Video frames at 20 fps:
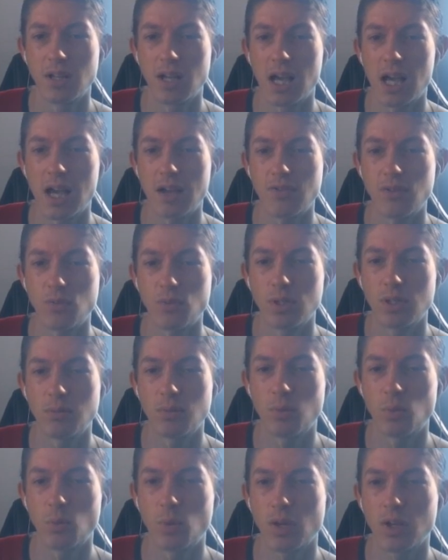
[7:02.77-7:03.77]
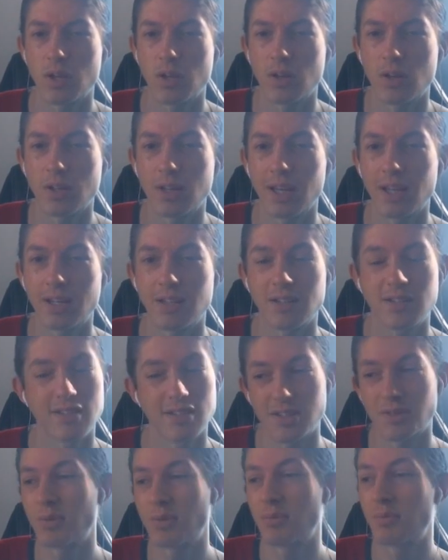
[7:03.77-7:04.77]
I haven't really been working on ladder because
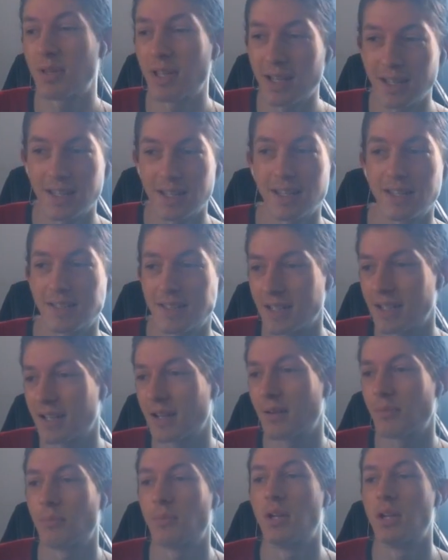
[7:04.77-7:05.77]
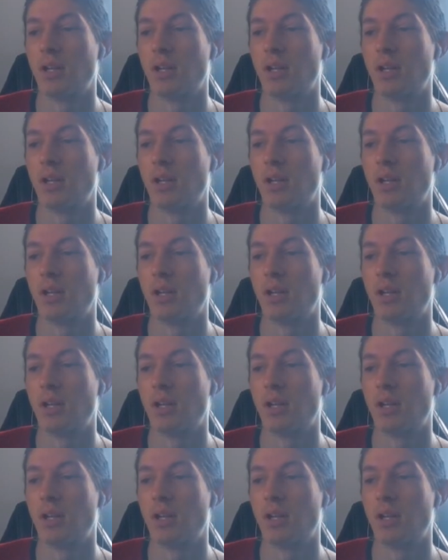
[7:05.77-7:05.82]
I've been playing KC Cup.